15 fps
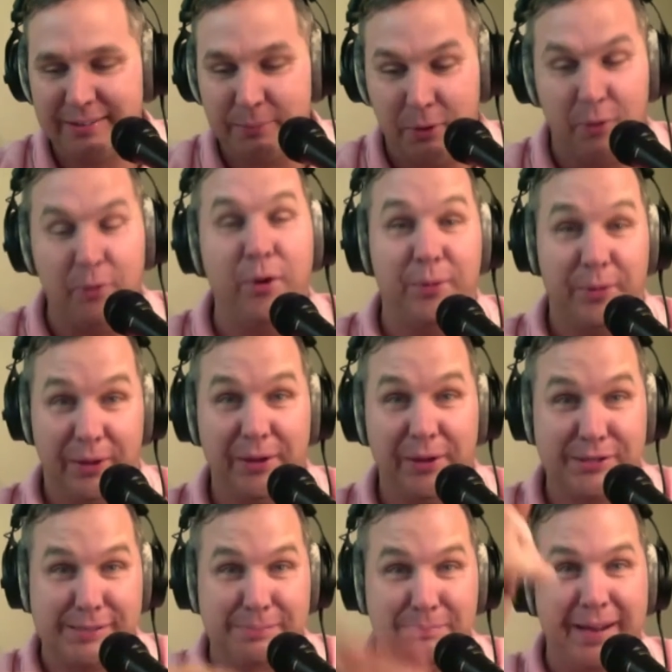But
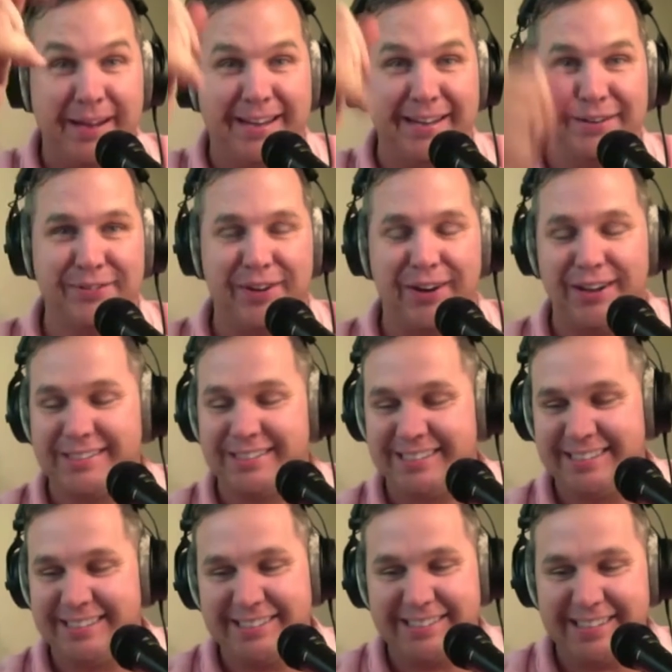speaking of
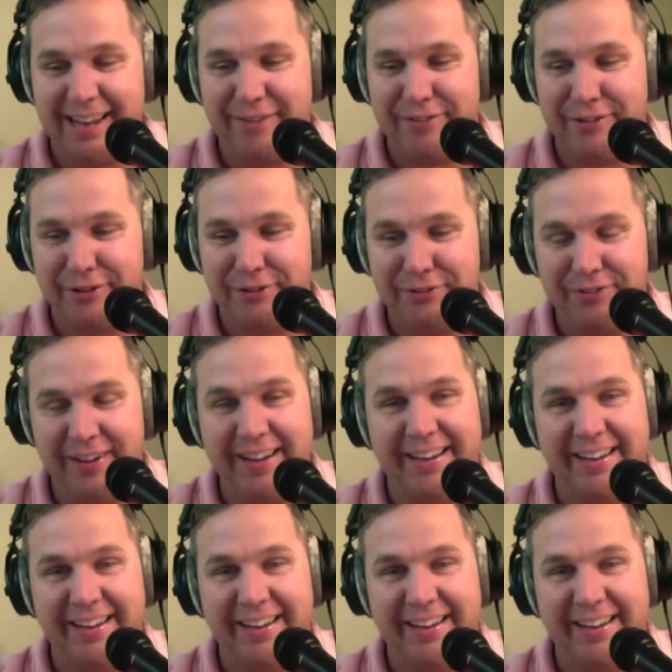Austin and Savio Vega,